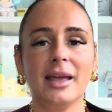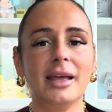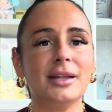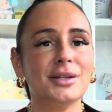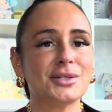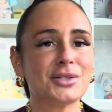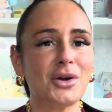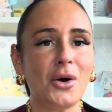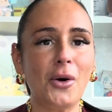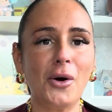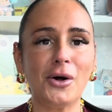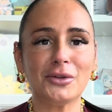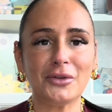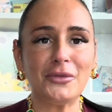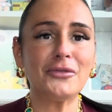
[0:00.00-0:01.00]
It is
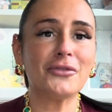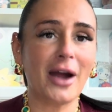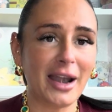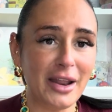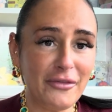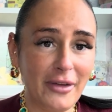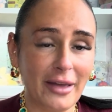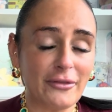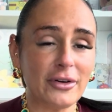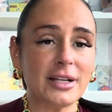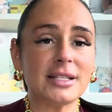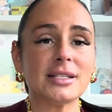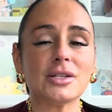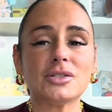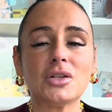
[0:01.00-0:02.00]
called Friday
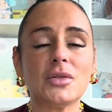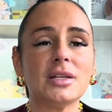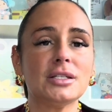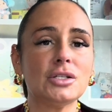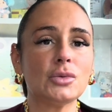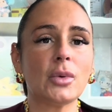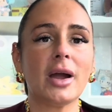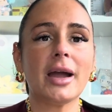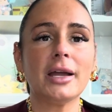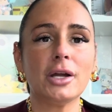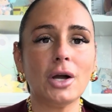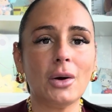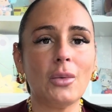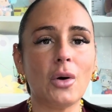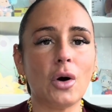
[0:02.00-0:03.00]
Favorites. So this is where I
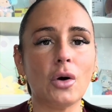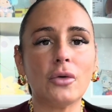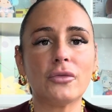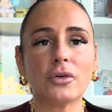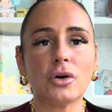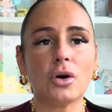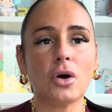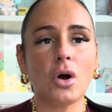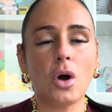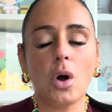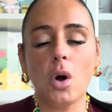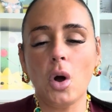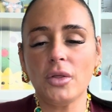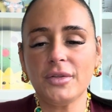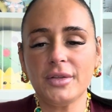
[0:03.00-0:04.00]
go over
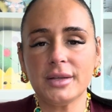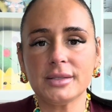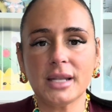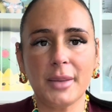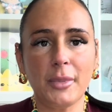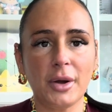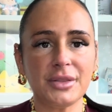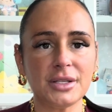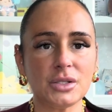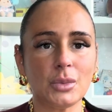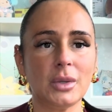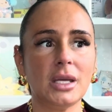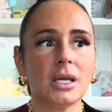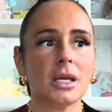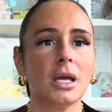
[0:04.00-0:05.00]
all the things that I bought this
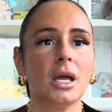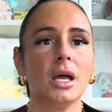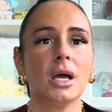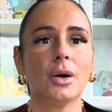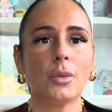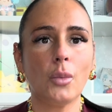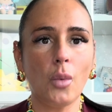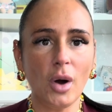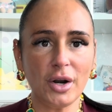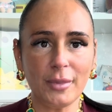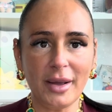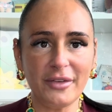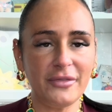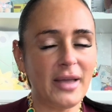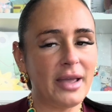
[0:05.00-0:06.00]
week. What are
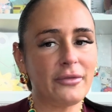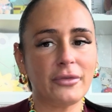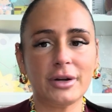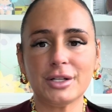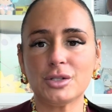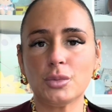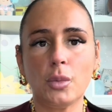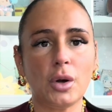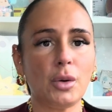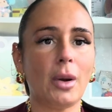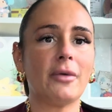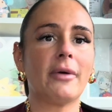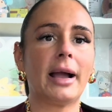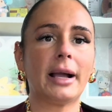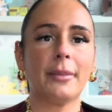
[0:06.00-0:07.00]
my favorites? What do I
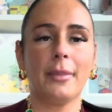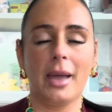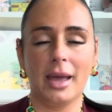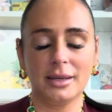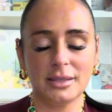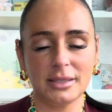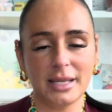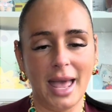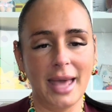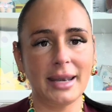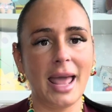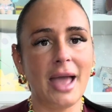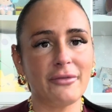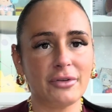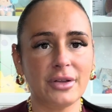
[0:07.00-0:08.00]
recommend? And
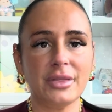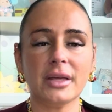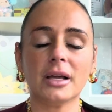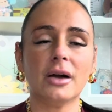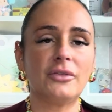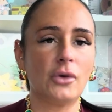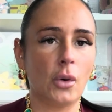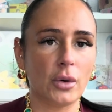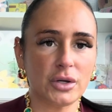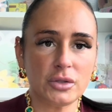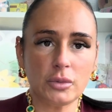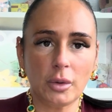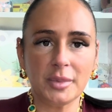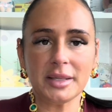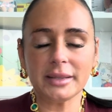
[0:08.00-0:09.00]
everything, of course,
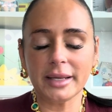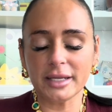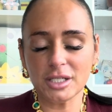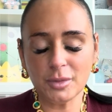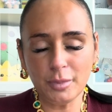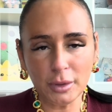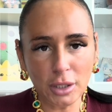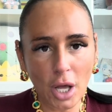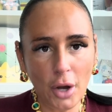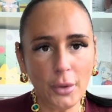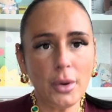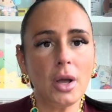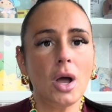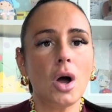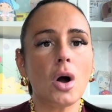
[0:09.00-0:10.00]
will be linked below.
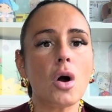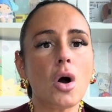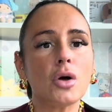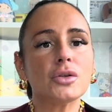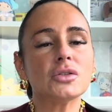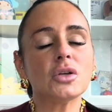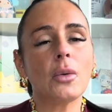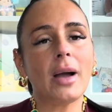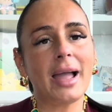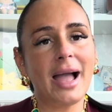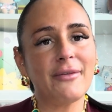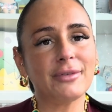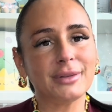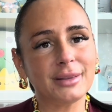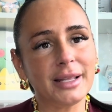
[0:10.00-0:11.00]
Also, I
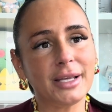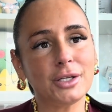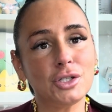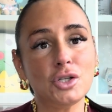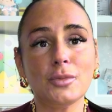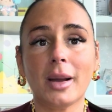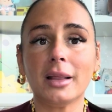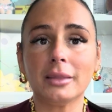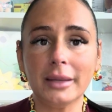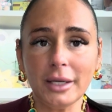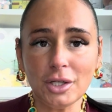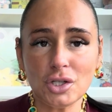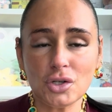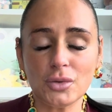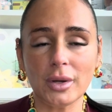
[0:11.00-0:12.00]
have a link to my
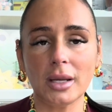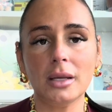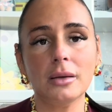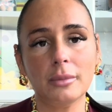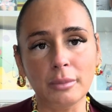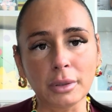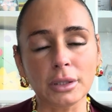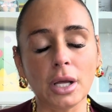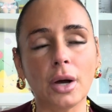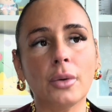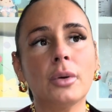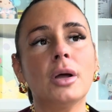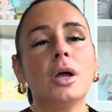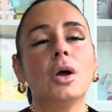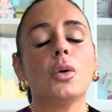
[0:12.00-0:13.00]
link tree
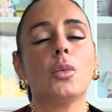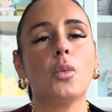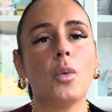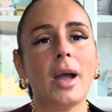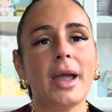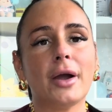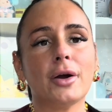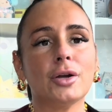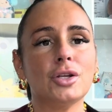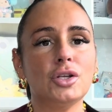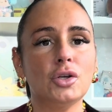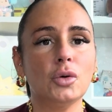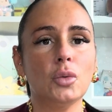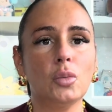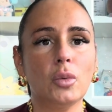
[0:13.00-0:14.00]
below where
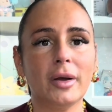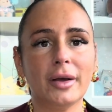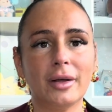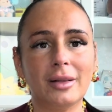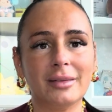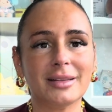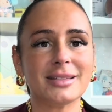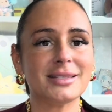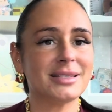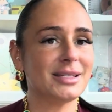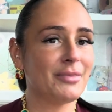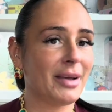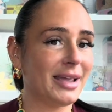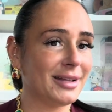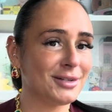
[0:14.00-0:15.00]
you will see
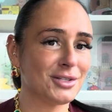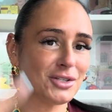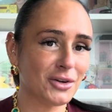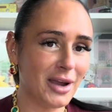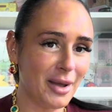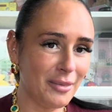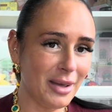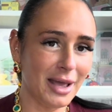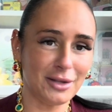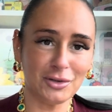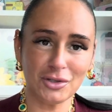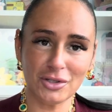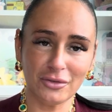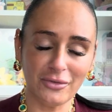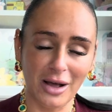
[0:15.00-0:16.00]
my Instagram, and you
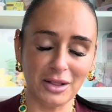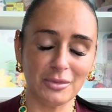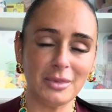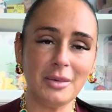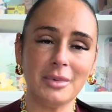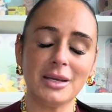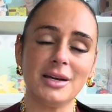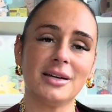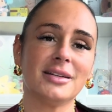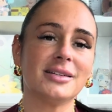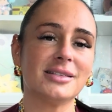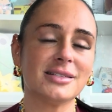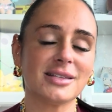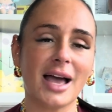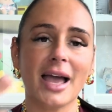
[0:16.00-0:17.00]
should follow me
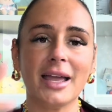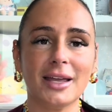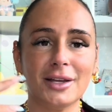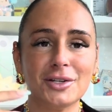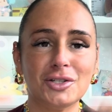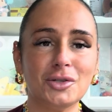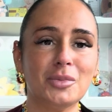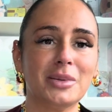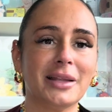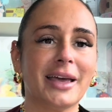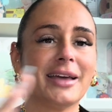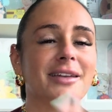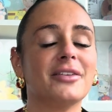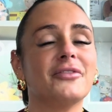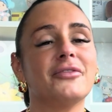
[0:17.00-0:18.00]
because I do
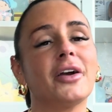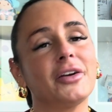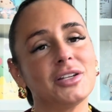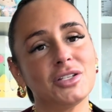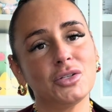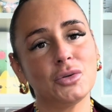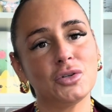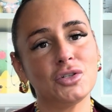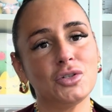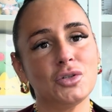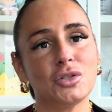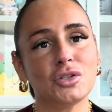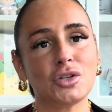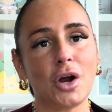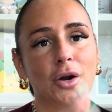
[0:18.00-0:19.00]
plan very soon to
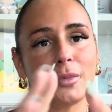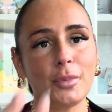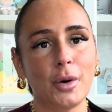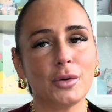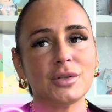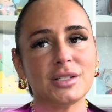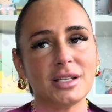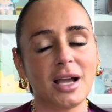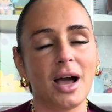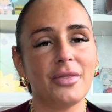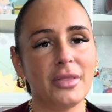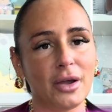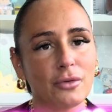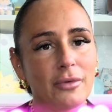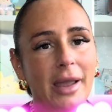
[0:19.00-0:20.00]
start posting on
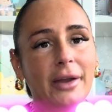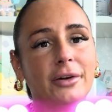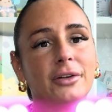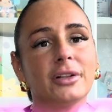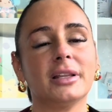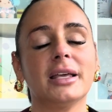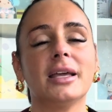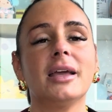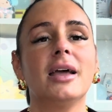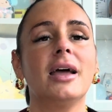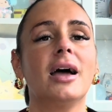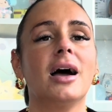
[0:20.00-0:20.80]
there regularly,